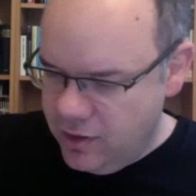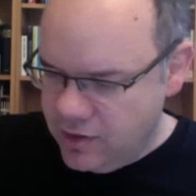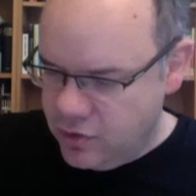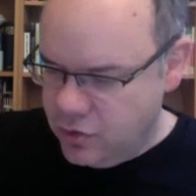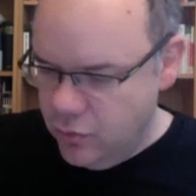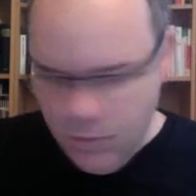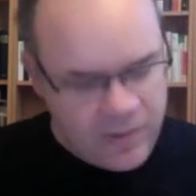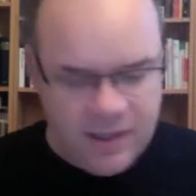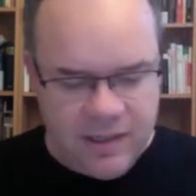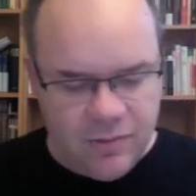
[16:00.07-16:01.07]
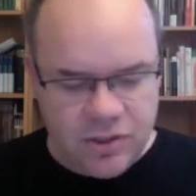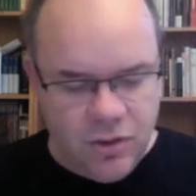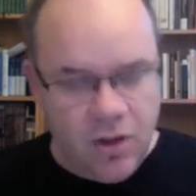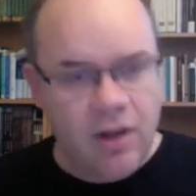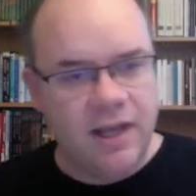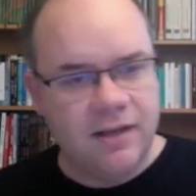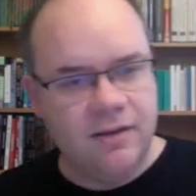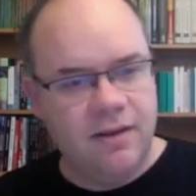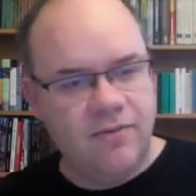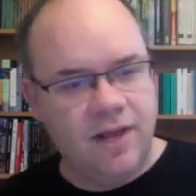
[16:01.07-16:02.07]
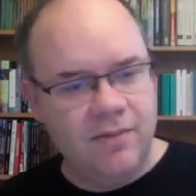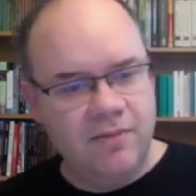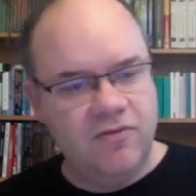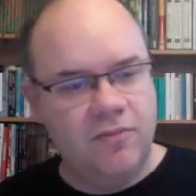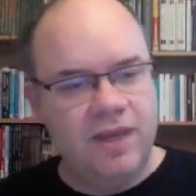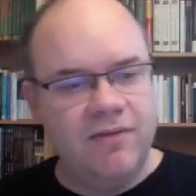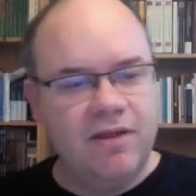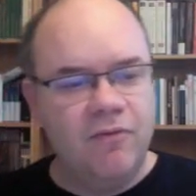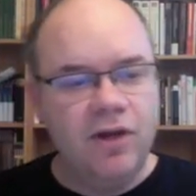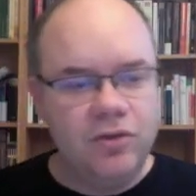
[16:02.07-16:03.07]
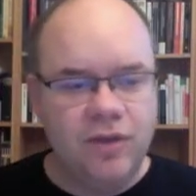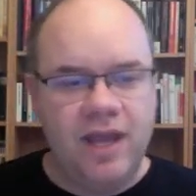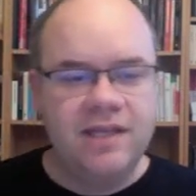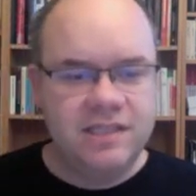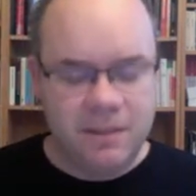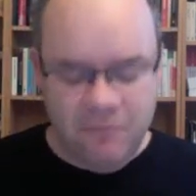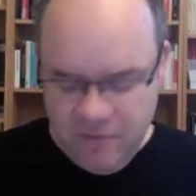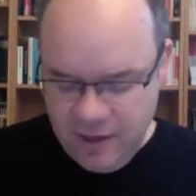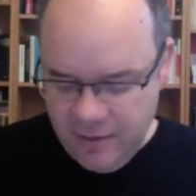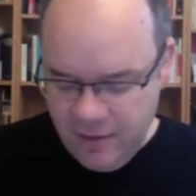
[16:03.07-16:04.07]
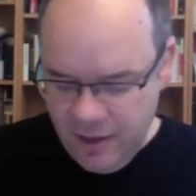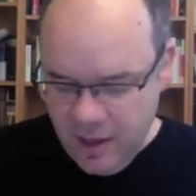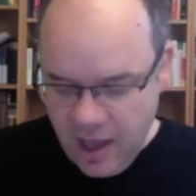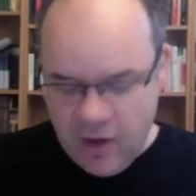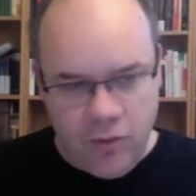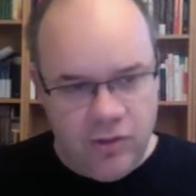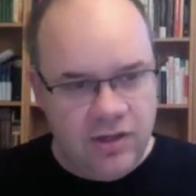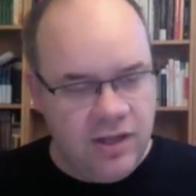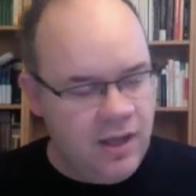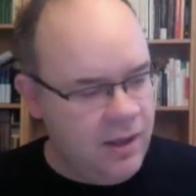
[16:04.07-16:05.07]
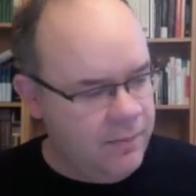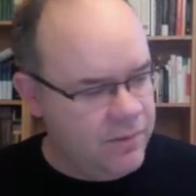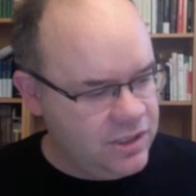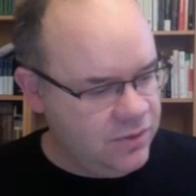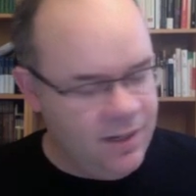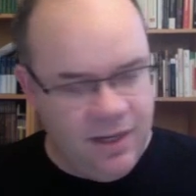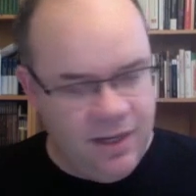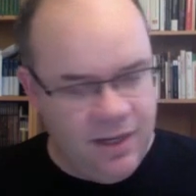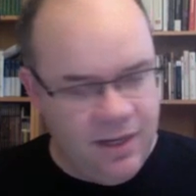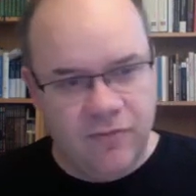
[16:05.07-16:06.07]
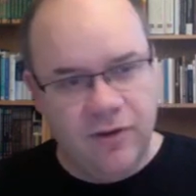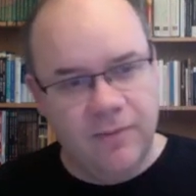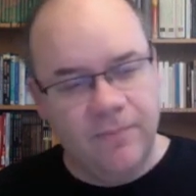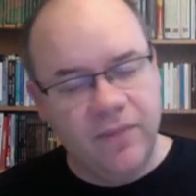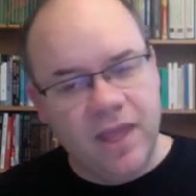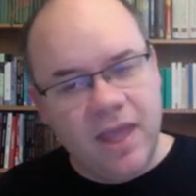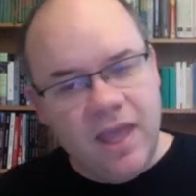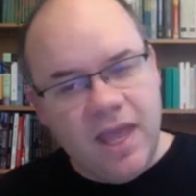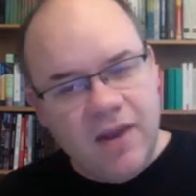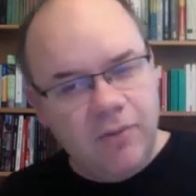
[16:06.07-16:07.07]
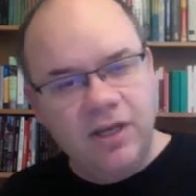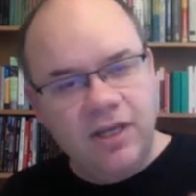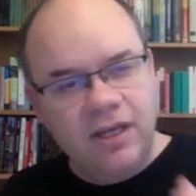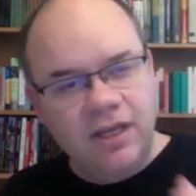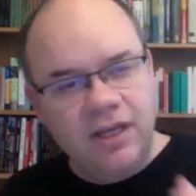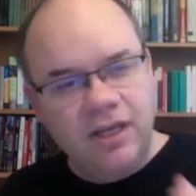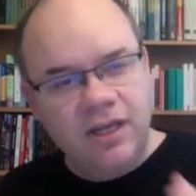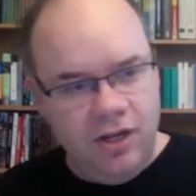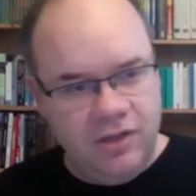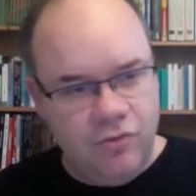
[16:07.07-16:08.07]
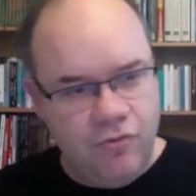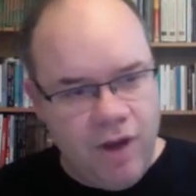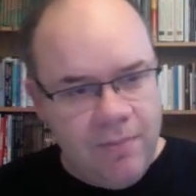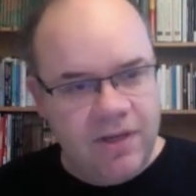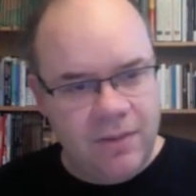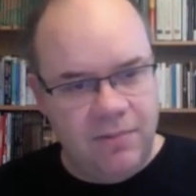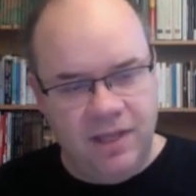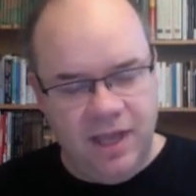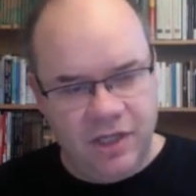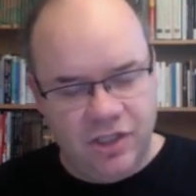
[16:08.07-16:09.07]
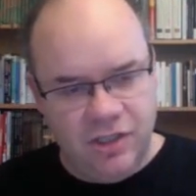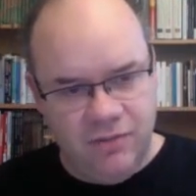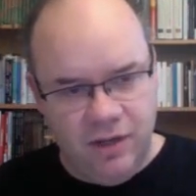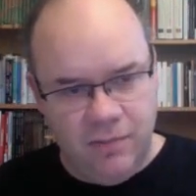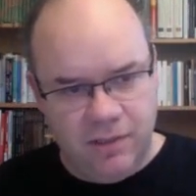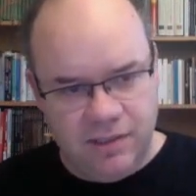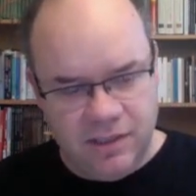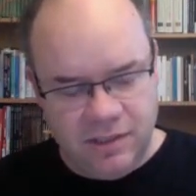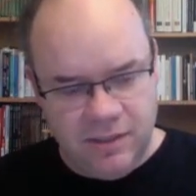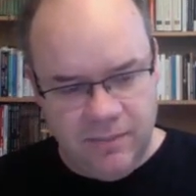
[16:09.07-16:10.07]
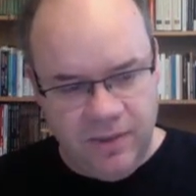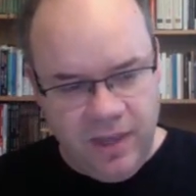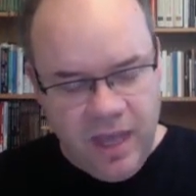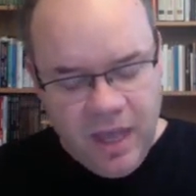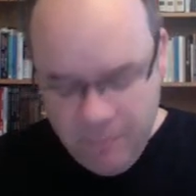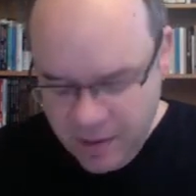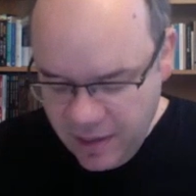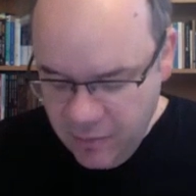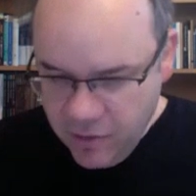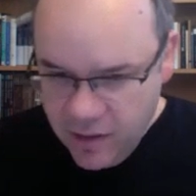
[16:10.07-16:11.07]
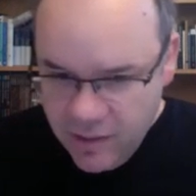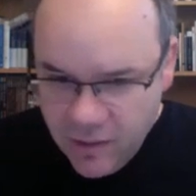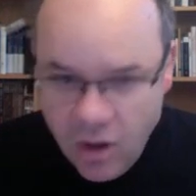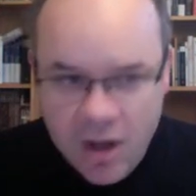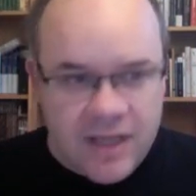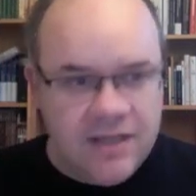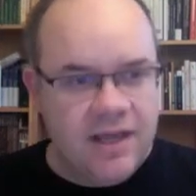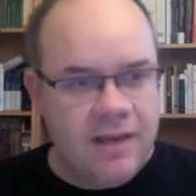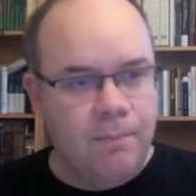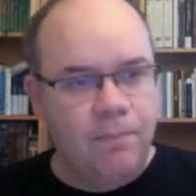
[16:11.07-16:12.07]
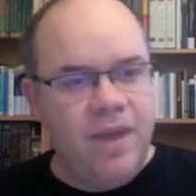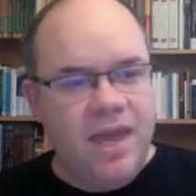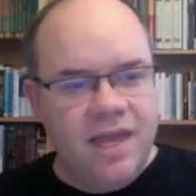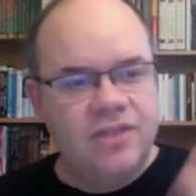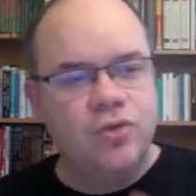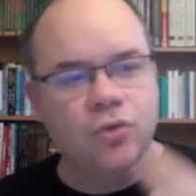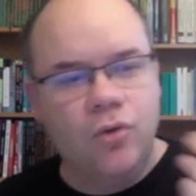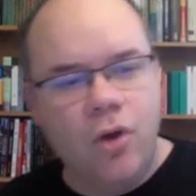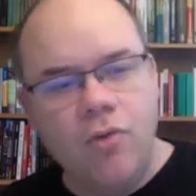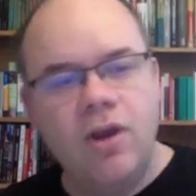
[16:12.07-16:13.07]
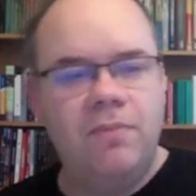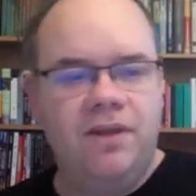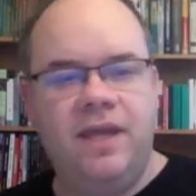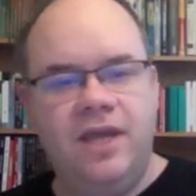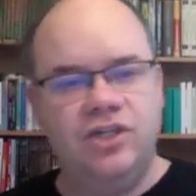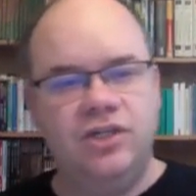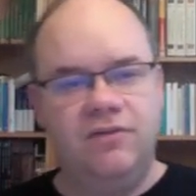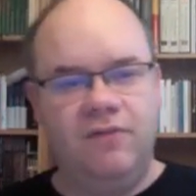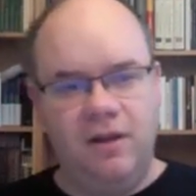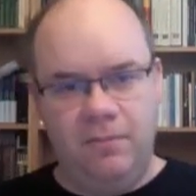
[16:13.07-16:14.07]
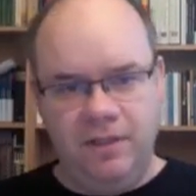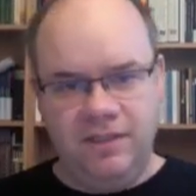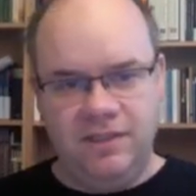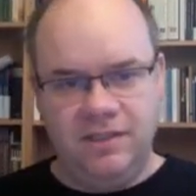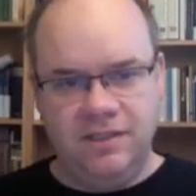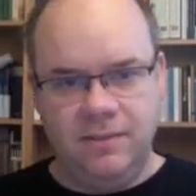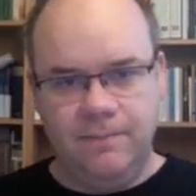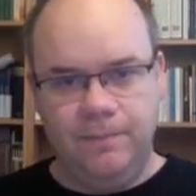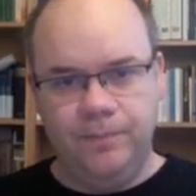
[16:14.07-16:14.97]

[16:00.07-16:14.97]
in this too, and it was all available for me. And when I wanted to add something, I could just quickly go add one. And I wouldn't even just call it a rapid application development system, but I would call it a pay-as-you-go application development system.